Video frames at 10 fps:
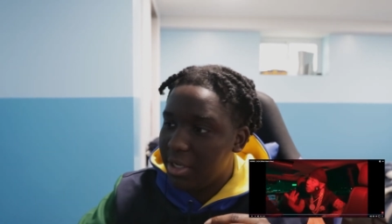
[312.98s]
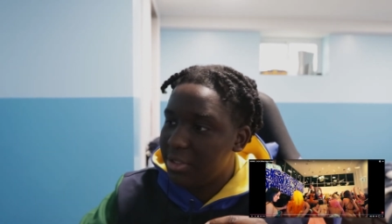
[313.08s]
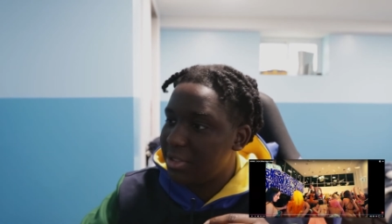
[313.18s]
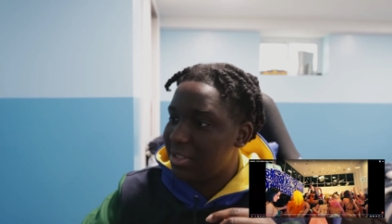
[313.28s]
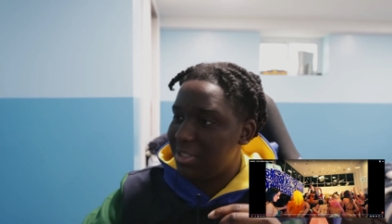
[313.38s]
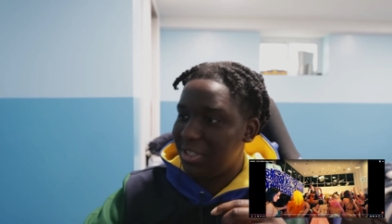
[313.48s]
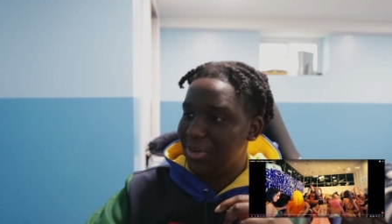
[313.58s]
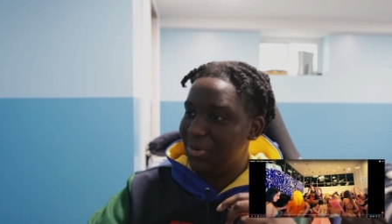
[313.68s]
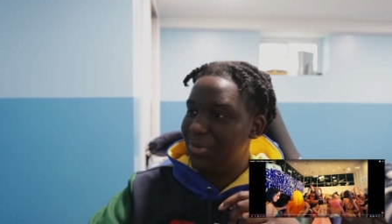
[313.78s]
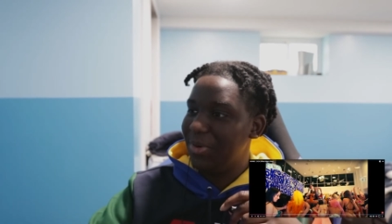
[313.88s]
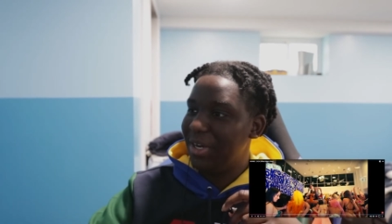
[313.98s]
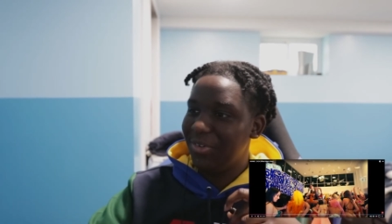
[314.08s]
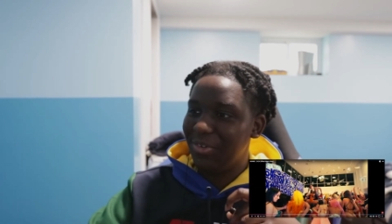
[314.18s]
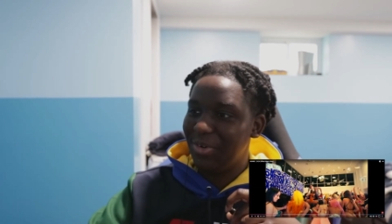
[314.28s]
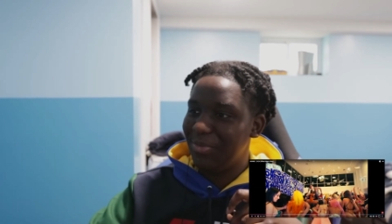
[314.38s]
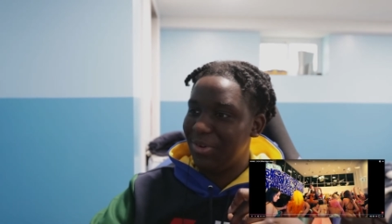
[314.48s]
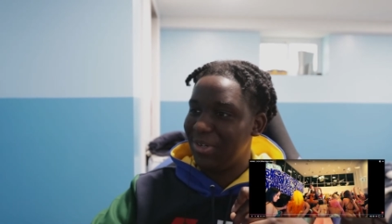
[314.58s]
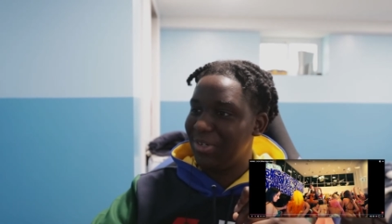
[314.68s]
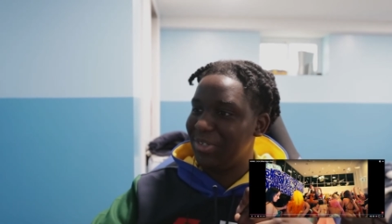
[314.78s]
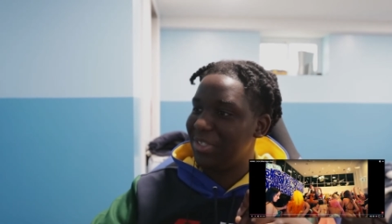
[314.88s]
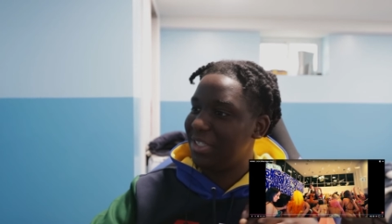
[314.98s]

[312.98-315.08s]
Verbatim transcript: hell is this wearing, bro?